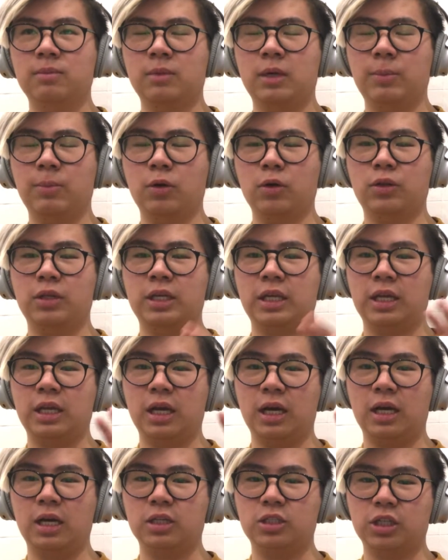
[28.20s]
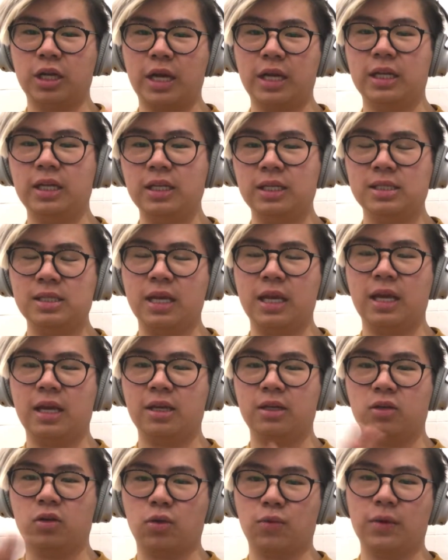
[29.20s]
both Chinese
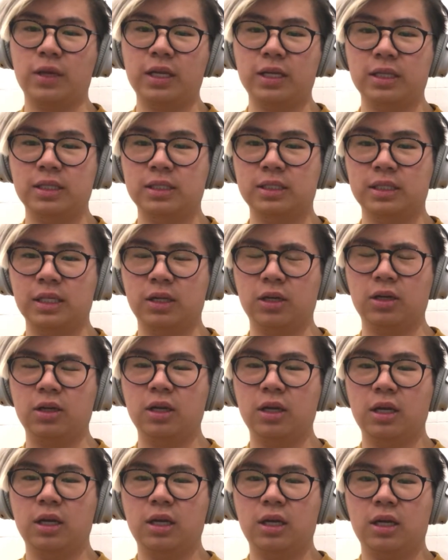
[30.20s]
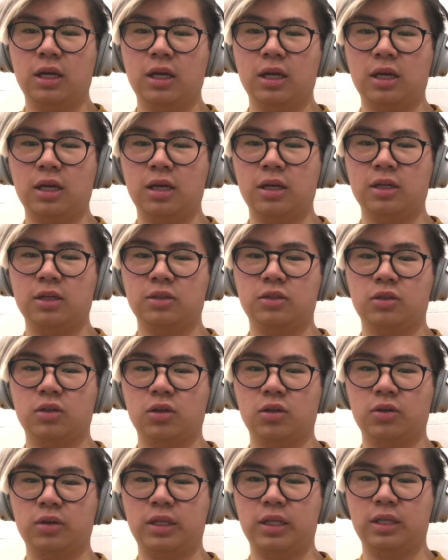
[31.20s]
and Korean singer,
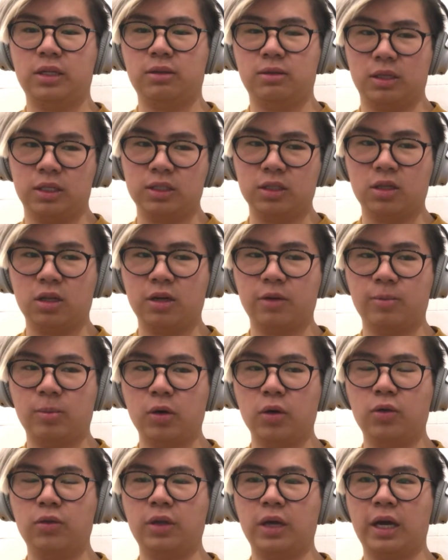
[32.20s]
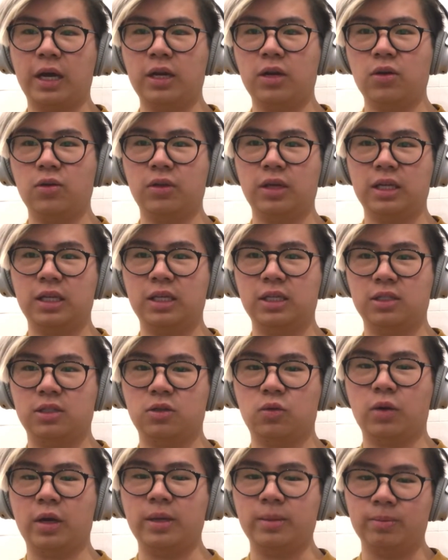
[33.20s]
so he does a lot of both. I know that he's
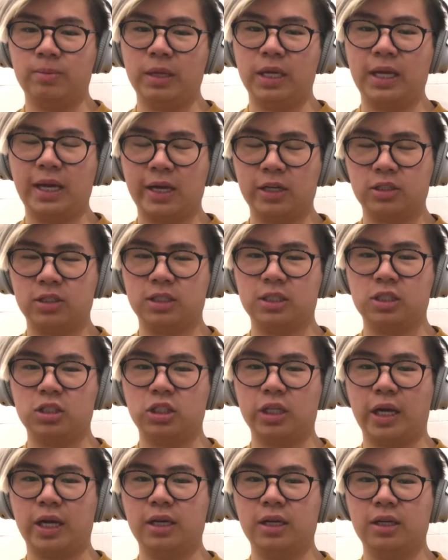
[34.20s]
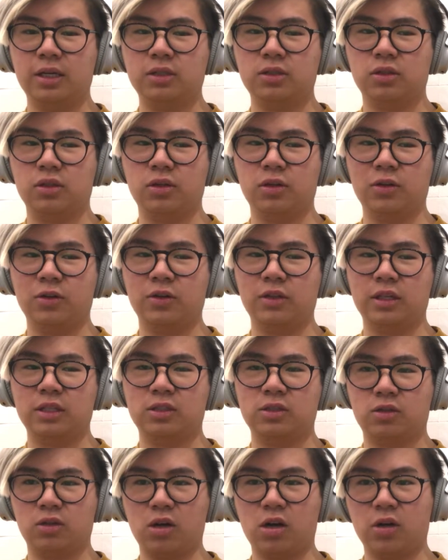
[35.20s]
quite big actually in China, so
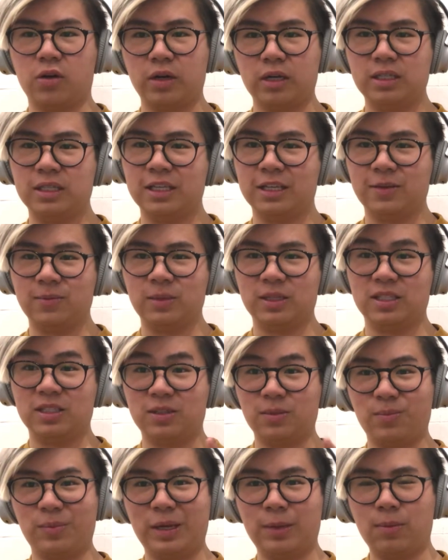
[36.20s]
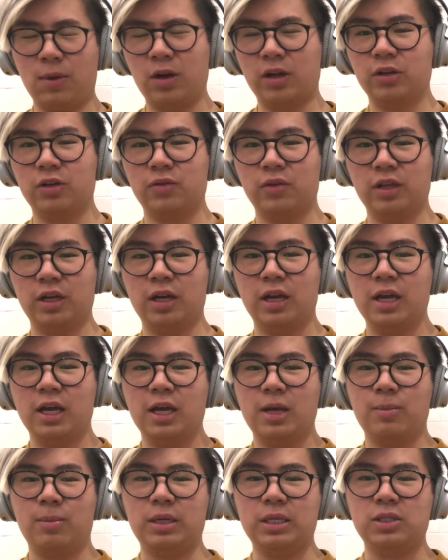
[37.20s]
that's all credit to him because it's a big market over there.
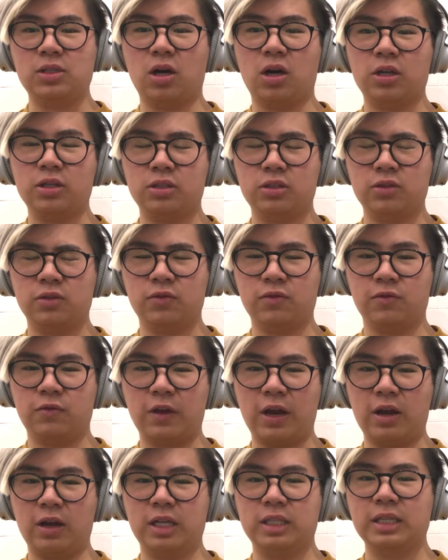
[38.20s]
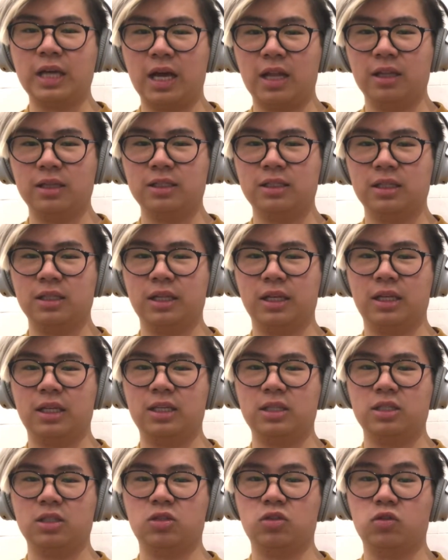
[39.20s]
But he's also very talented, like
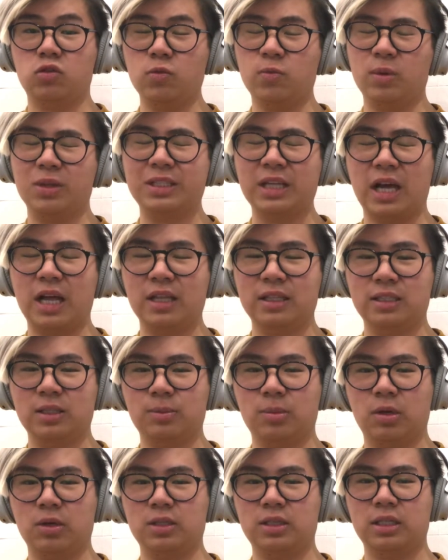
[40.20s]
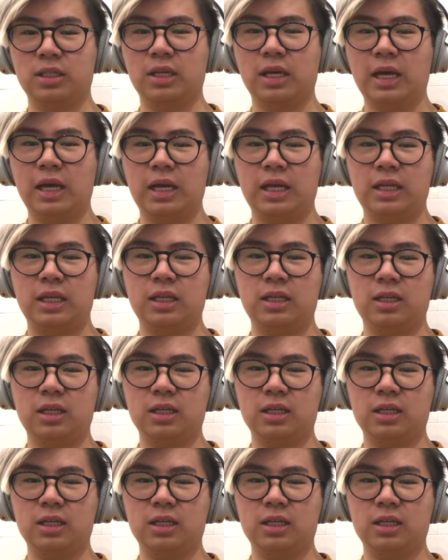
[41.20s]
he's a super talented person. I